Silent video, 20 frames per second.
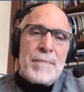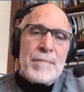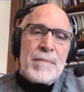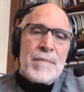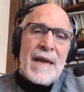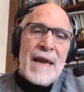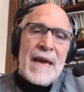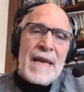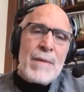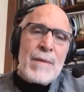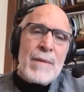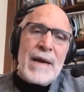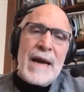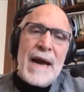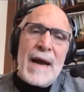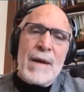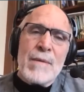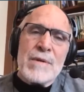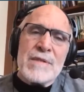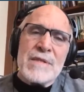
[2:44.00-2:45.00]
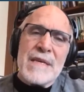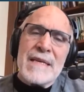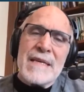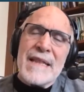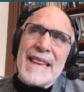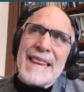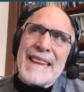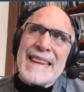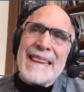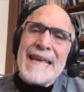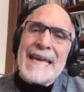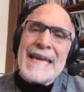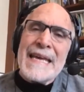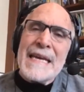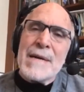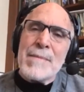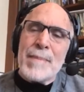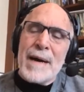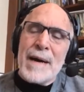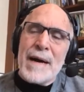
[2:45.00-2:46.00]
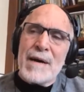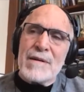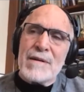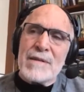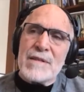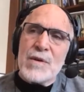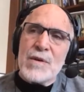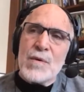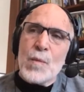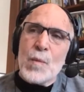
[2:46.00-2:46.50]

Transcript: Anyway, I was thinking about